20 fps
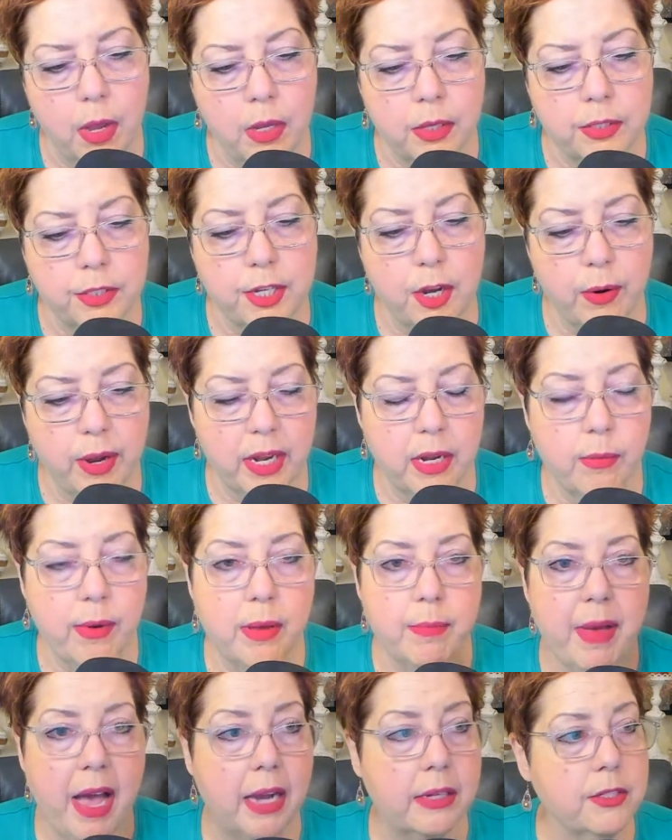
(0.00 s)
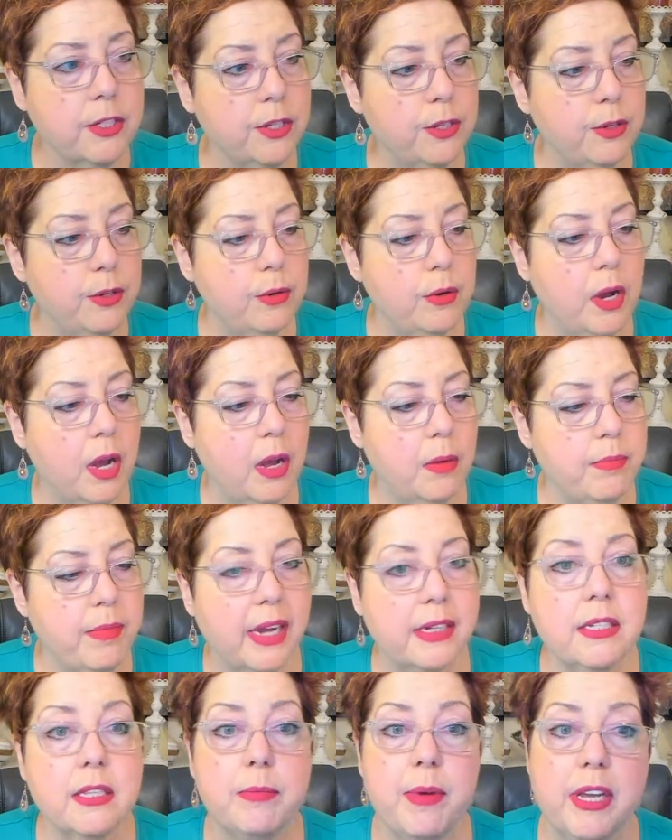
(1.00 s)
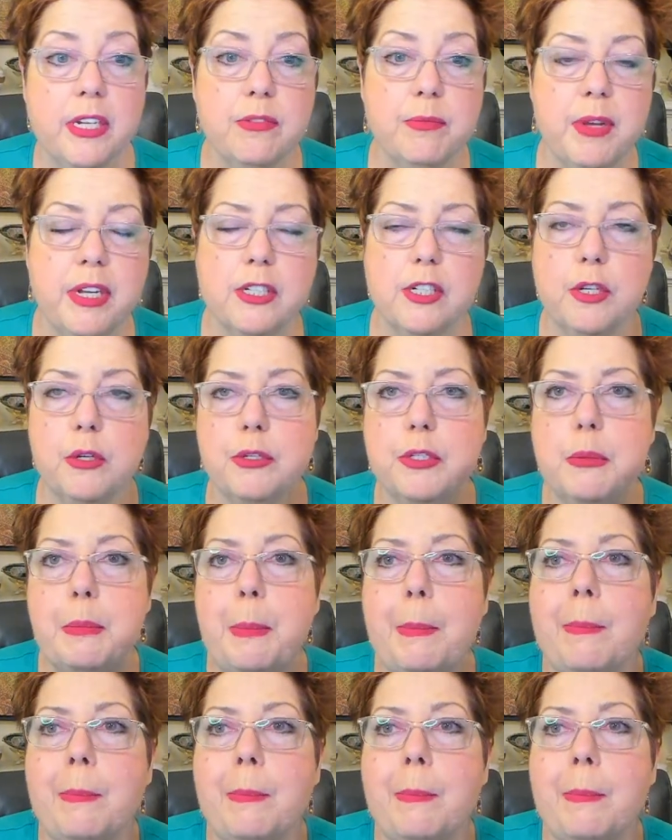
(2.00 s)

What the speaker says: So anyway, back to the Page of Pentacles.